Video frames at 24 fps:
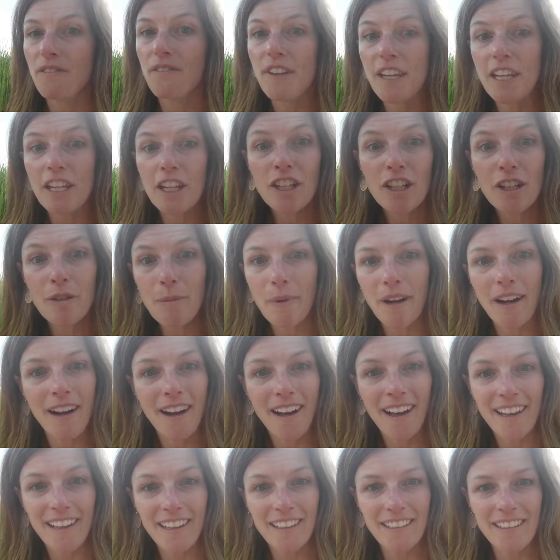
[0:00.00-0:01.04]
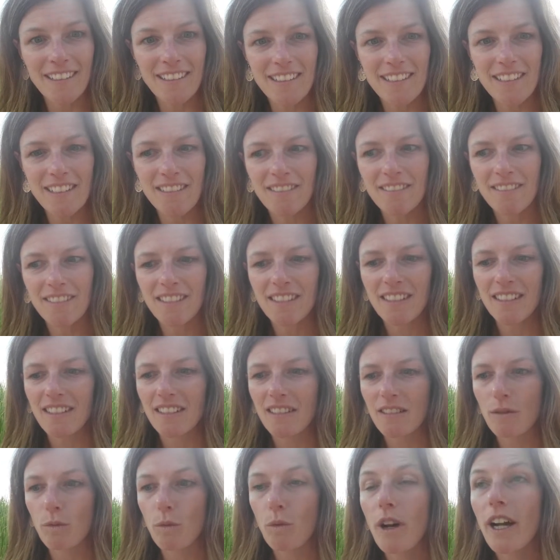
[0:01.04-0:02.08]
fear behind
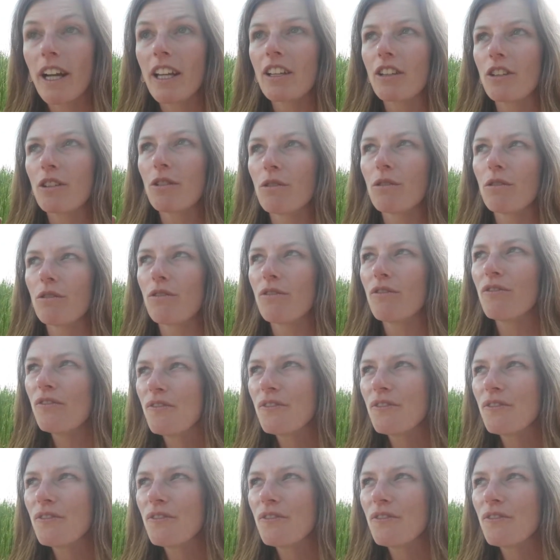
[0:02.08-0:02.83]
what you